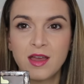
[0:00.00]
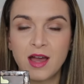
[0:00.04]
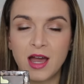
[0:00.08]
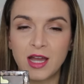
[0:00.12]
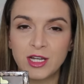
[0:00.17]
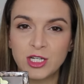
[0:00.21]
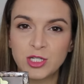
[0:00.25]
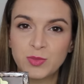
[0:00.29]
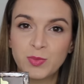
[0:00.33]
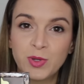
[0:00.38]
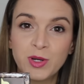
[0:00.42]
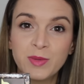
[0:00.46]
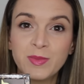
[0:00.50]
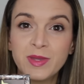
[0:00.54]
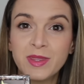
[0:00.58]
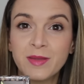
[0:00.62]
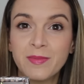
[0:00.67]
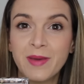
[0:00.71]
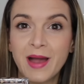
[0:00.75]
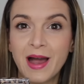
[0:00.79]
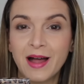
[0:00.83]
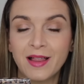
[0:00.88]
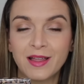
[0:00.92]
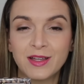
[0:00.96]
I just put them in the
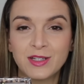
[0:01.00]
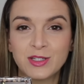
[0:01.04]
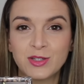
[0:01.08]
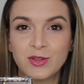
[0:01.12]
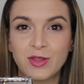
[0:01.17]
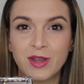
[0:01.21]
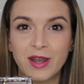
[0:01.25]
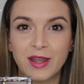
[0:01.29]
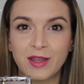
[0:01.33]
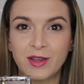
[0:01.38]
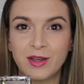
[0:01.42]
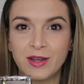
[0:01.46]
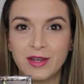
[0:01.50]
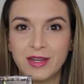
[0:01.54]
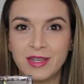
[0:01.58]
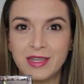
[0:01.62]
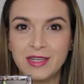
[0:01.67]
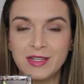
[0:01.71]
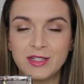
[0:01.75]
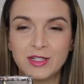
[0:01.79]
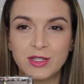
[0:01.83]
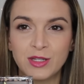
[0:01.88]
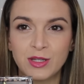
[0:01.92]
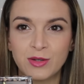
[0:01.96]
palette so that I could
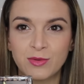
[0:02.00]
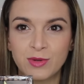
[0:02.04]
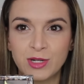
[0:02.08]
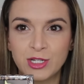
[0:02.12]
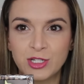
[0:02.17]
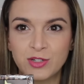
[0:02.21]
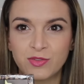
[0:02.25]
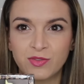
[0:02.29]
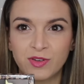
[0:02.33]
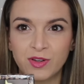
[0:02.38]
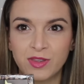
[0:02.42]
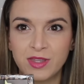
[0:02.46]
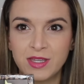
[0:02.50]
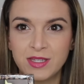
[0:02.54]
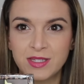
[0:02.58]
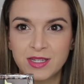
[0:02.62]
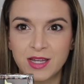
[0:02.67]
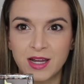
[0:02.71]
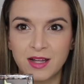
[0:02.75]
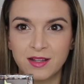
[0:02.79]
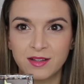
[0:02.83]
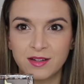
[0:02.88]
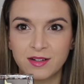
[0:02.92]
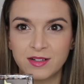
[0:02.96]
easily reach for these
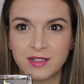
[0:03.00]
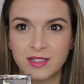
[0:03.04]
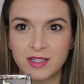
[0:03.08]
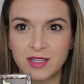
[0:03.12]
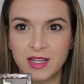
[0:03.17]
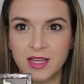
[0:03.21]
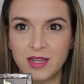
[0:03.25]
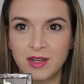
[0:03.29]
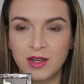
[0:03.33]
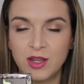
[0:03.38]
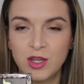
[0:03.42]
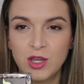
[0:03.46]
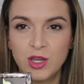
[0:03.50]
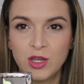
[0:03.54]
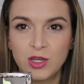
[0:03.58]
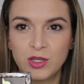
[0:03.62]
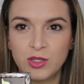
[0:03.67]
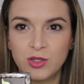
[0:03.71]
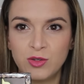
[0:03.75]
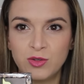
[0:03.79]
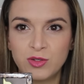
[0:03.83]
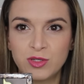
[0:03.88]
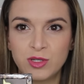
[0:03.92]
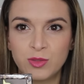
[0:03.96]
colors and then
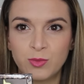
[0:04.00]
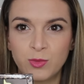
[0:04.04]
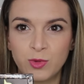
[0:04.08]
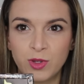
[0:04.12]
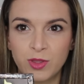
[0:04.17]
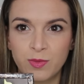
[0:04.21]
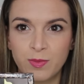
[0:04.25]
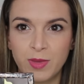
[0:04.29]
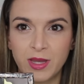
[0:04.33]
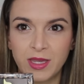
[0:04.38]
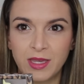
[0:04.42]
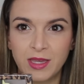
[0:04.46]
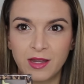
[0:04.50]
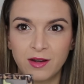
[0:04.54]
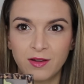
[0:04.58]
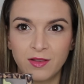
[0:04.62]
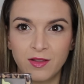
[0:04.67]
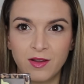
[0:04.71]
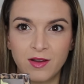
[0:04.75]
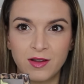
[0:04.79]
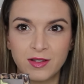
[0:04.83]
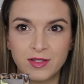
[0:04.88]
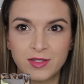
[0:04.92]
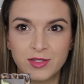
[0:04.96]
use them with my
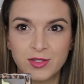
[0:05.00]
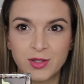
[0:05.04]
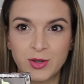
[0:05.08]
Guerlain.